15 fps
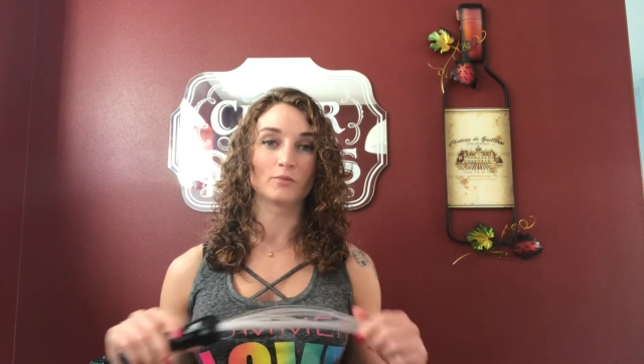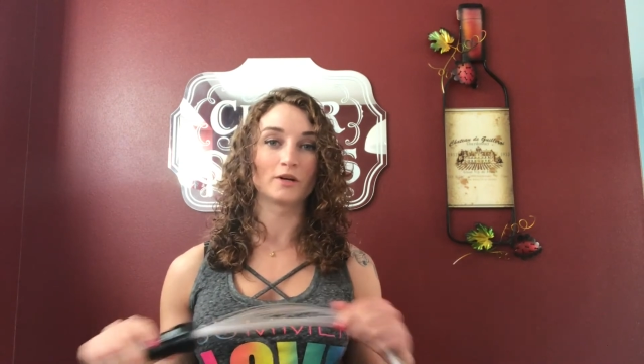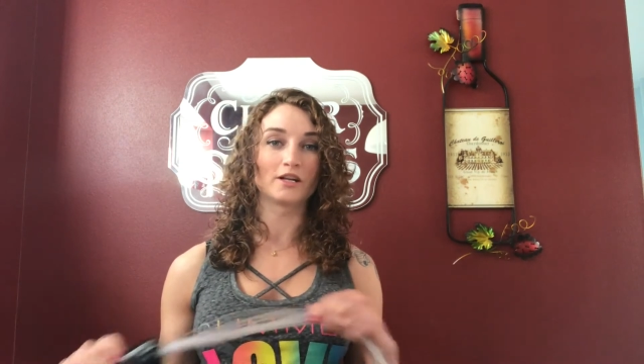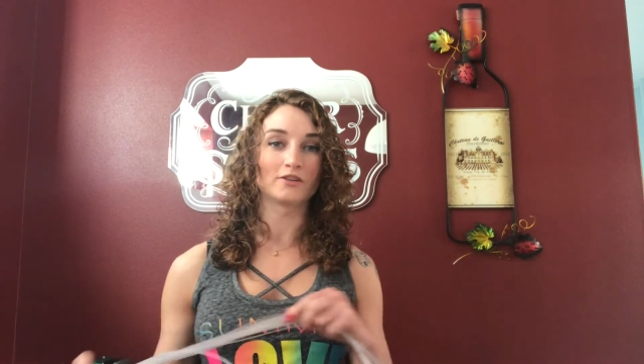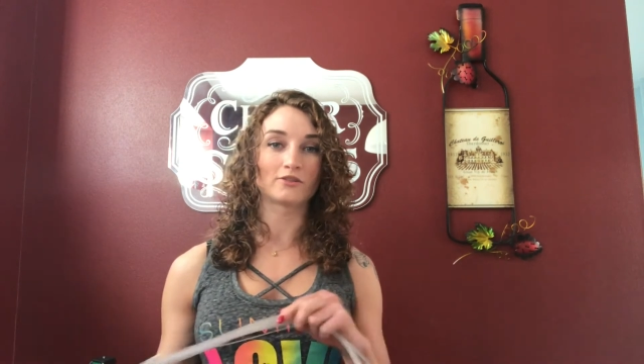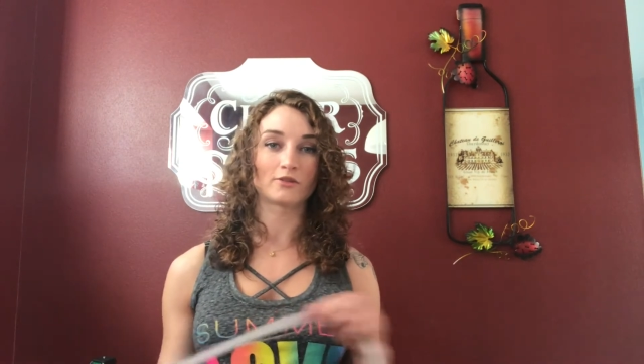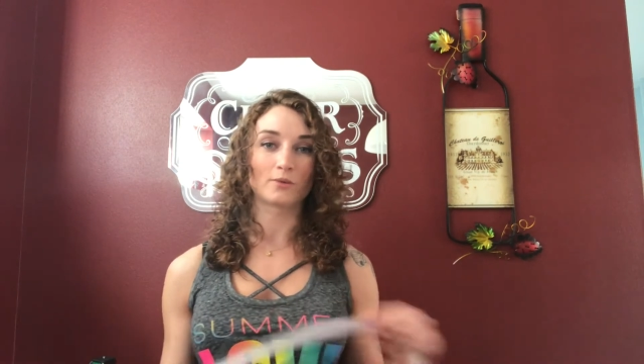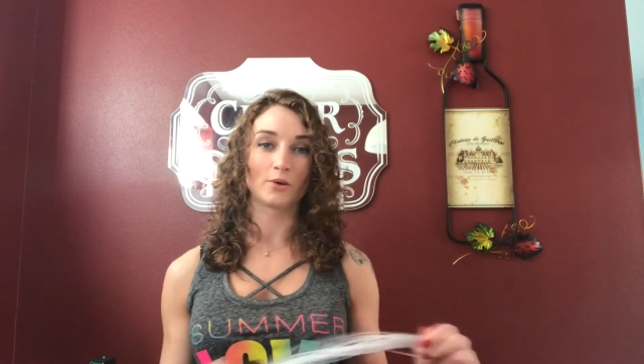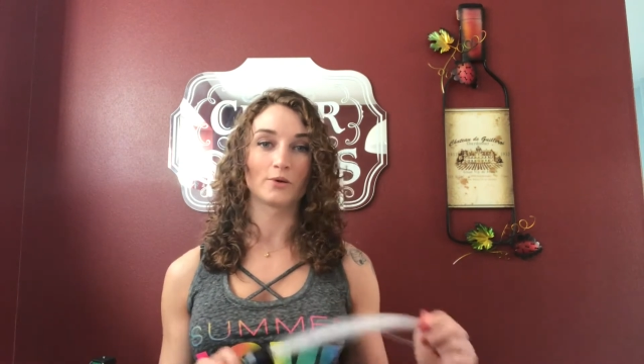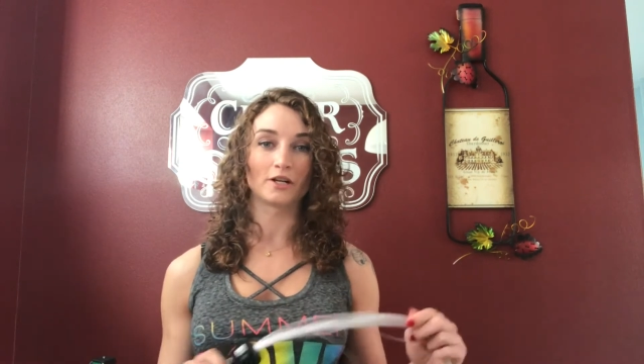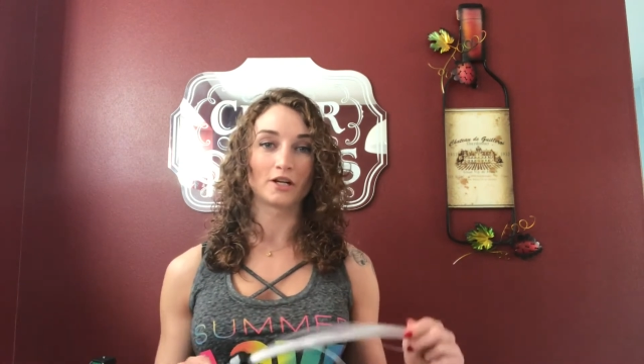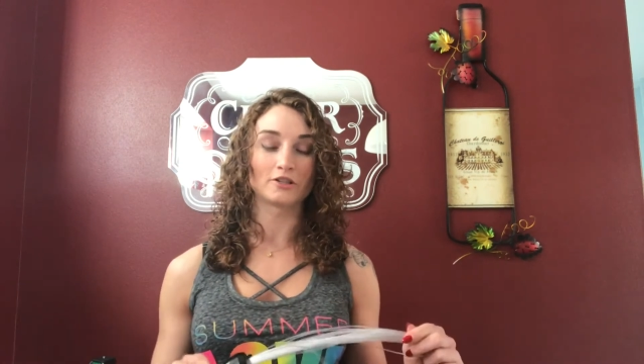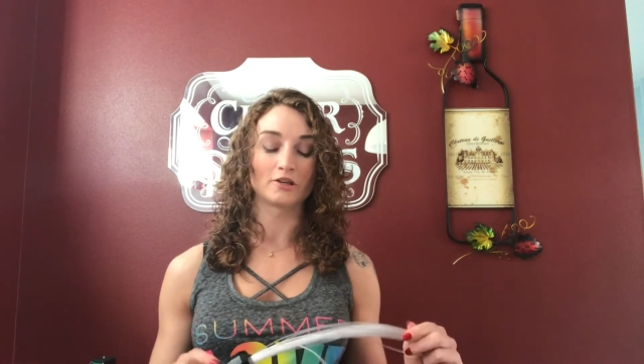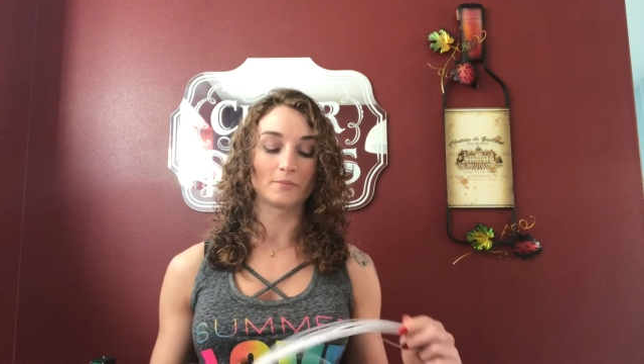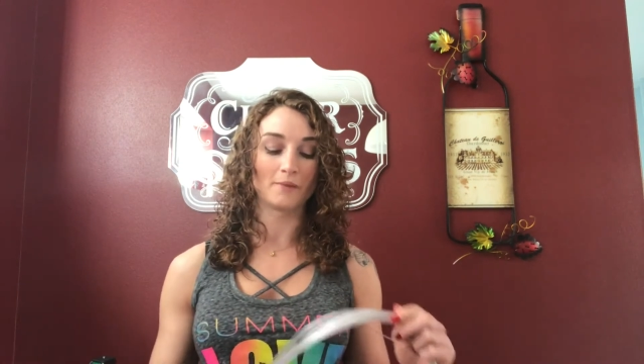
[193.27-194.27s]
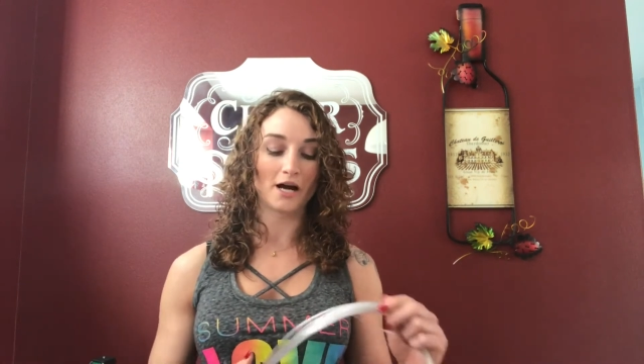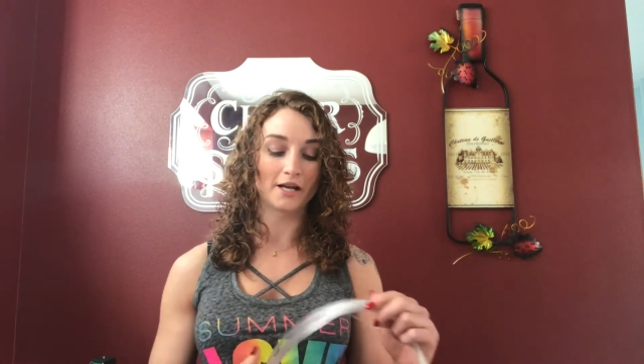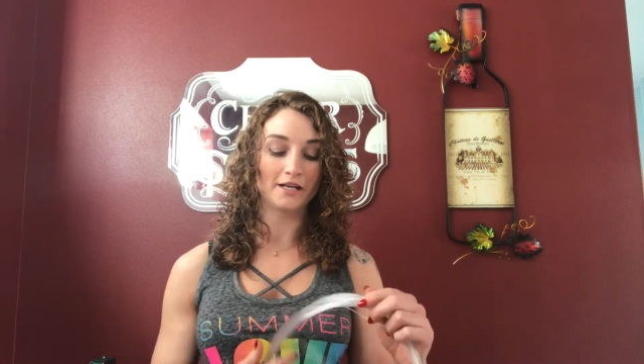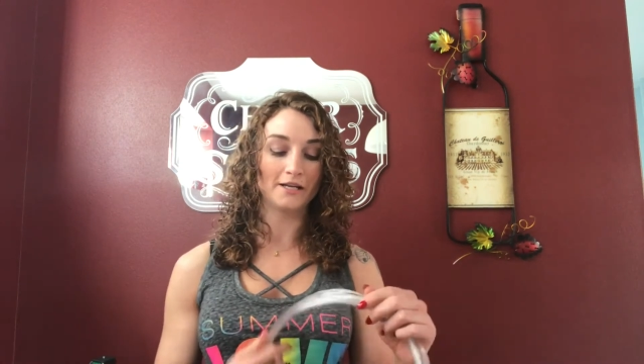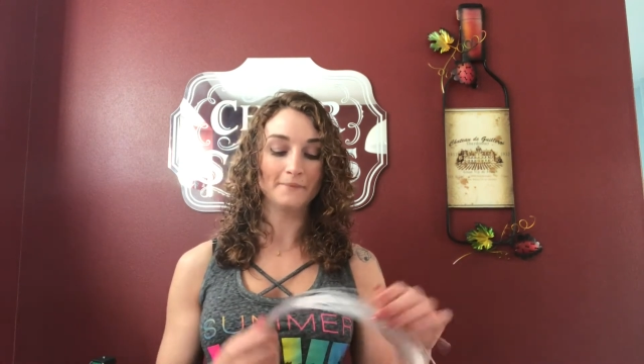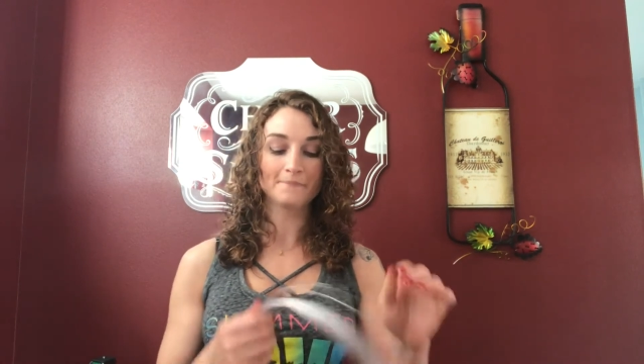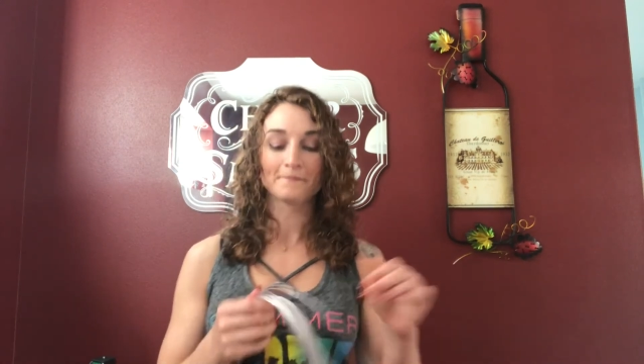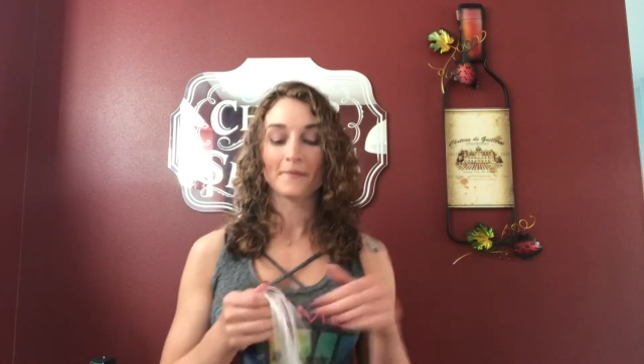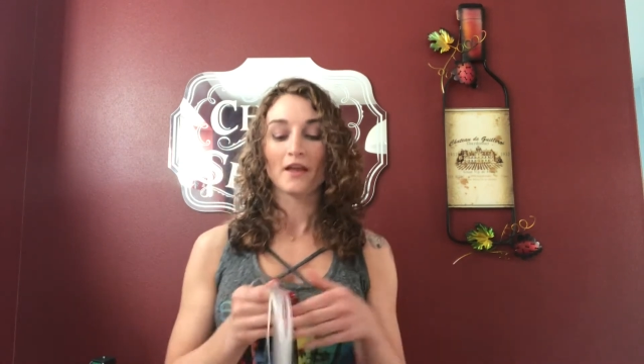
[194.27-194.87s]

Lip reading: when it's throwing on your body.